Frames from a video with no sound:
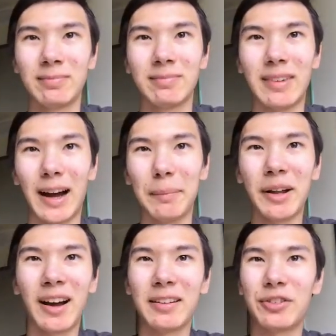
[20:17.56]
I'm
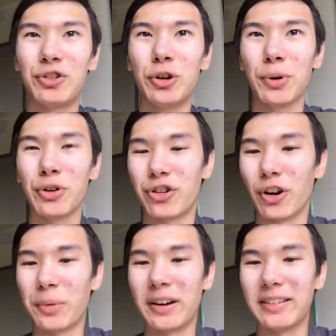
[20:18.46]
not super
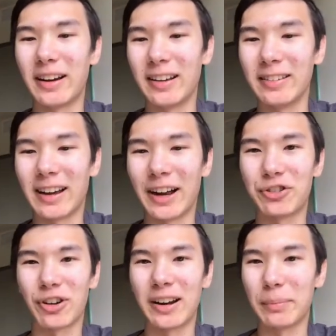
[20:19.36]
sure what it does. I
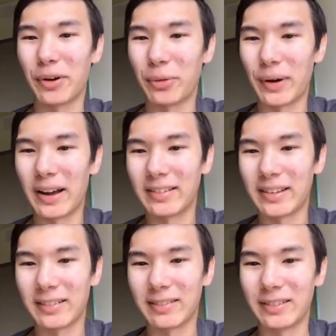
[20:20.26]
tried it both ways,
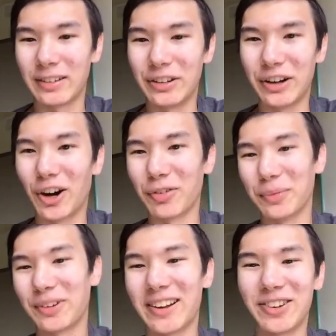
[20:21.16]
and you did it all from
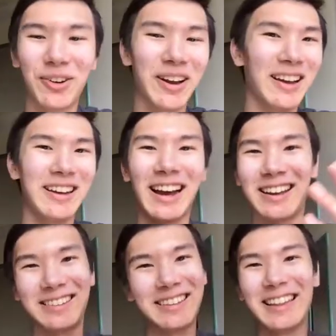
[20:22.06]
scratch. Okay,
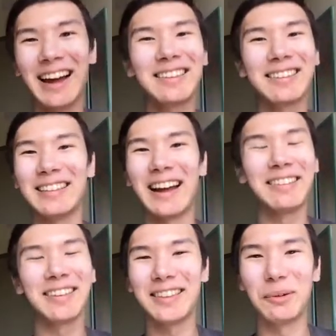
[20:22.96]
yeah. See, that's
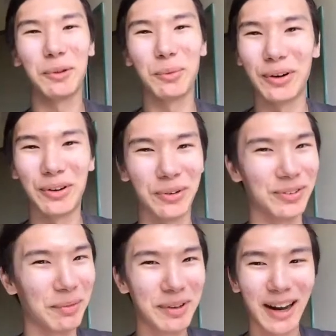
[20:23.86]
the thing with Windows.
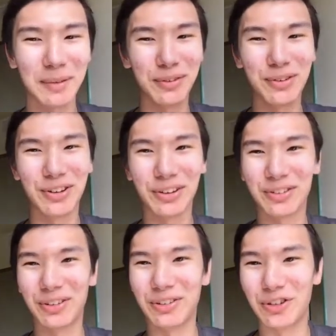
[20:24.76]
Sometimes if you just
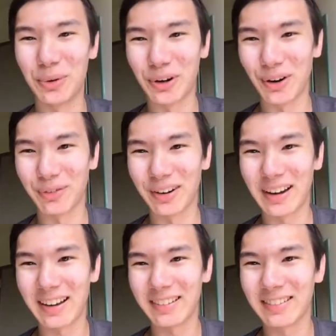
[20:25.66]
do it over
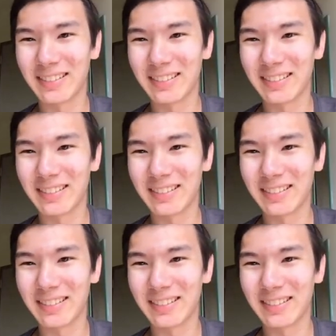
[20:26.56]
again,